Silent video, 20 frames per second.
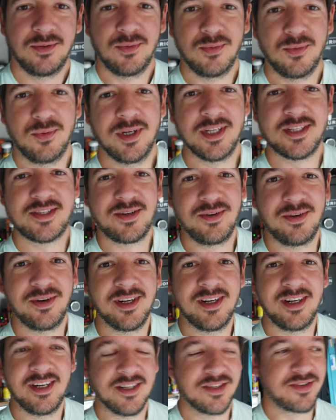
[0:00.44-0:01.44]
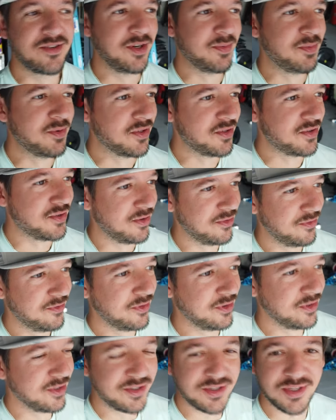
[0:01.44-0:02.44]
What's going on, Scripture
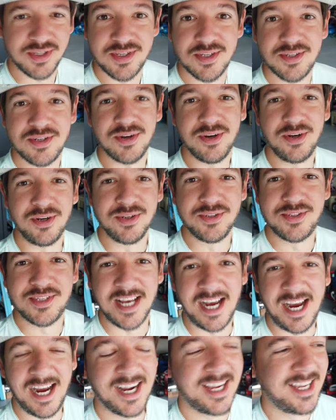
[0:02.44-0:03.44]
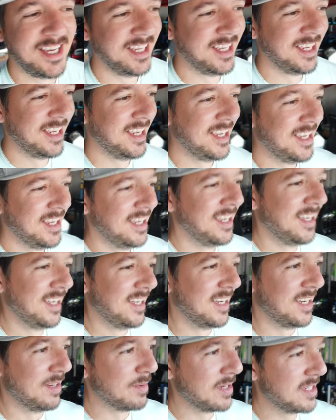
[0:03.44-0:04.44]
Surfers? This is your host, Zach.
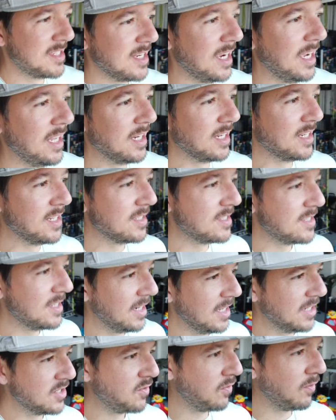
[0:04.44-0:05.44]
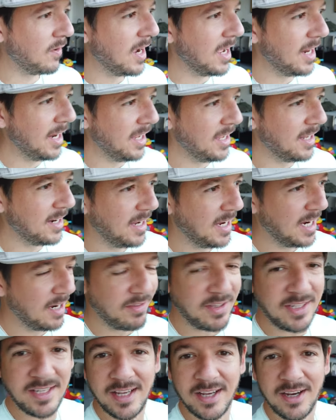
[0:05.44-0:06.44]
I'm excited because today's Friday and I
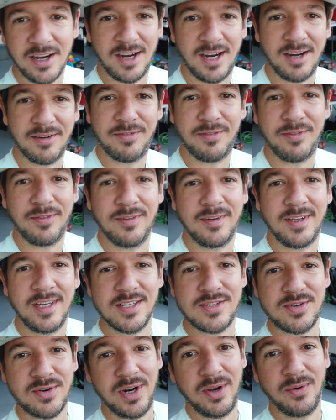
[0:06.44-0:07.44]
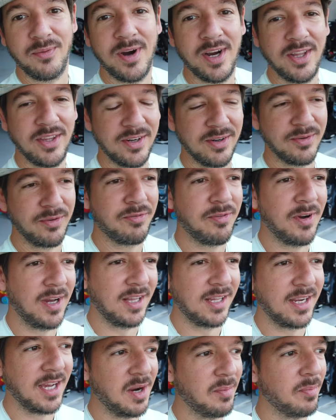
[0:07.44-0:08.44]
have the day off, and it's great weather. We
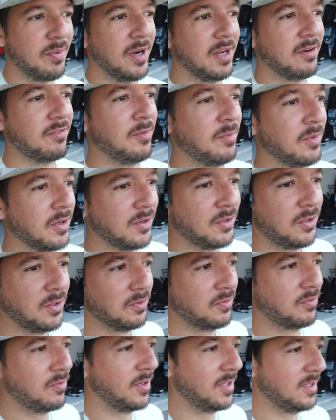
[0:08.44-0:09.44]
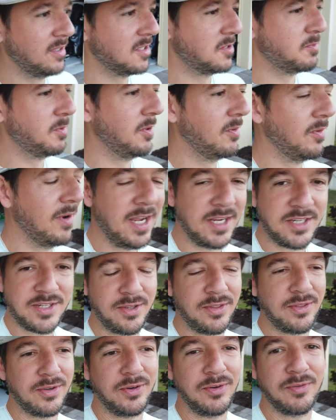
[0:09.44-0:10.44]
finally got a break from the cold front that's been
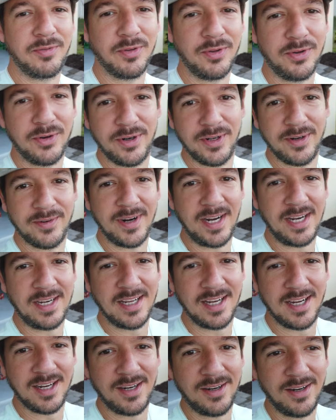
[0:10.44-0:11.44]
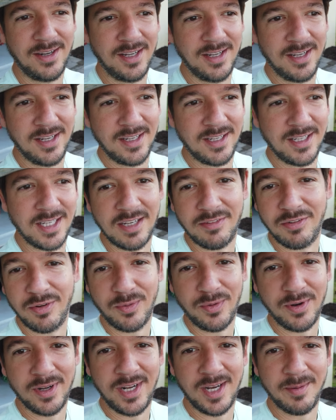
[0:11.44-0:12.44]
raging through Florida right now.
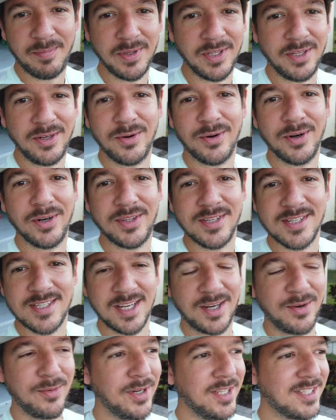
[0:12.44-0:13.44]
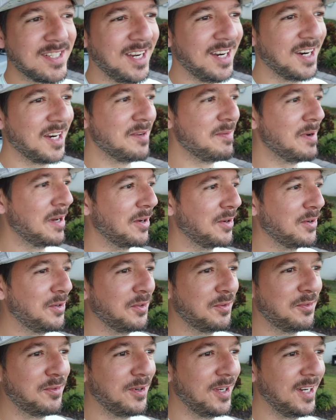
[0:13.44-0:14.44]
Everyone up in the north is like, What are you talking about? A
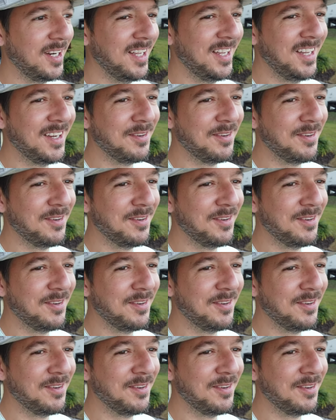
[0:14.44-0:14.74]
cold front.